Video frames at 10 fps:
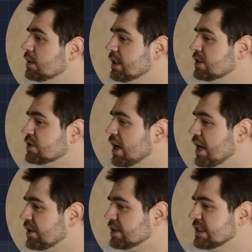
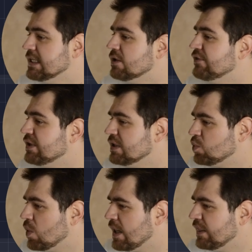entirety of
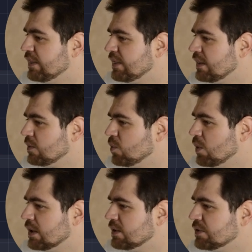it.
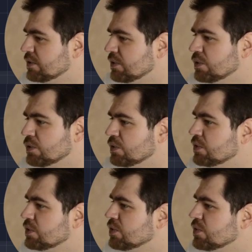One, two,
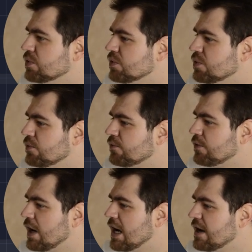
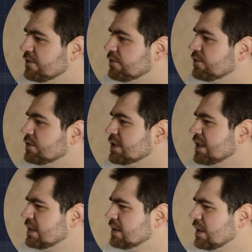five. Is
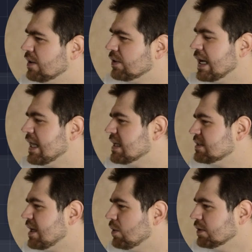that it? Okay,
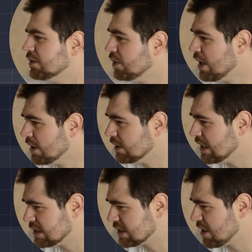that'll do.
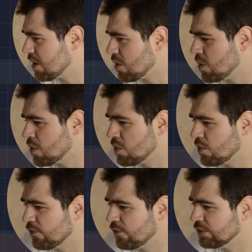Let's
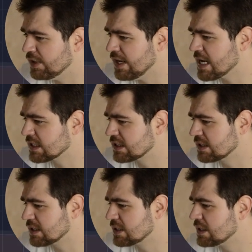go for the
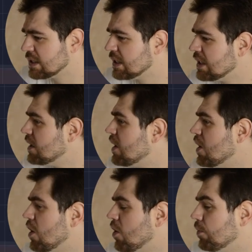next
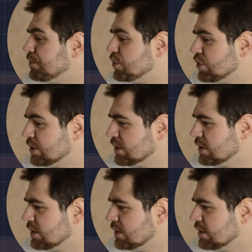
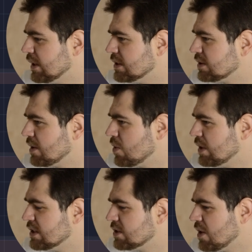option. Let's go.
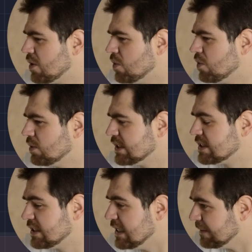
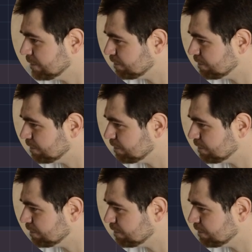Let's see